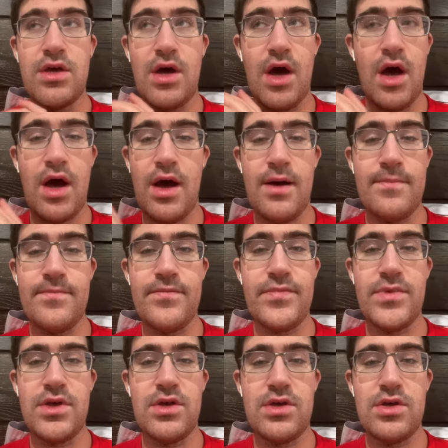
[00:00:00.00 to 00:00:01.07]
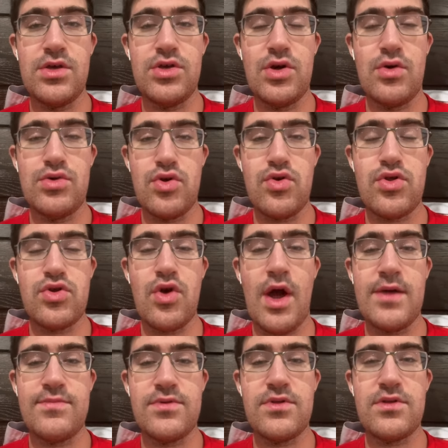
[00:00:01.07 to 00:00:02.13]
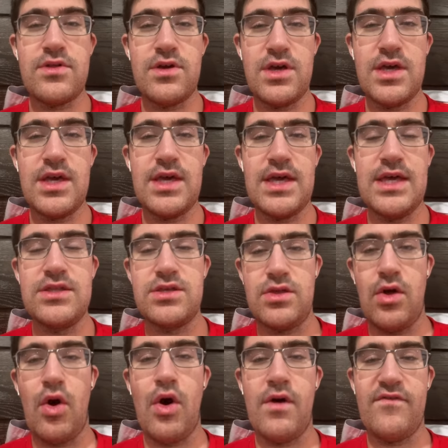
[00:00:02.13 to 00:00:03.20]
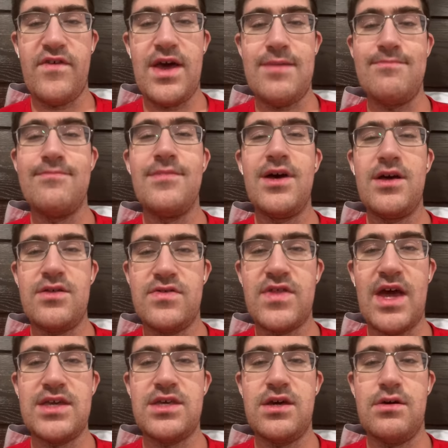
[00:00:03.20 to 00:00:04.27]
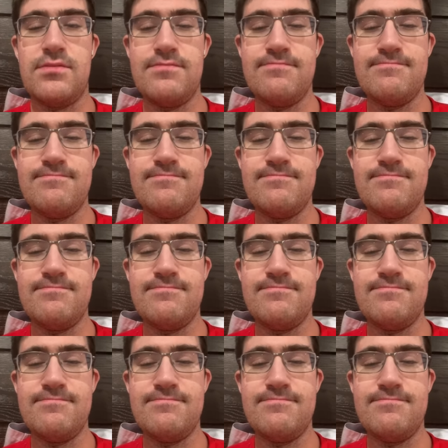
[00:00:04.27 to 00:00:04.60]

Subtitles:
your stripes into the Hall of Fame. Thank you.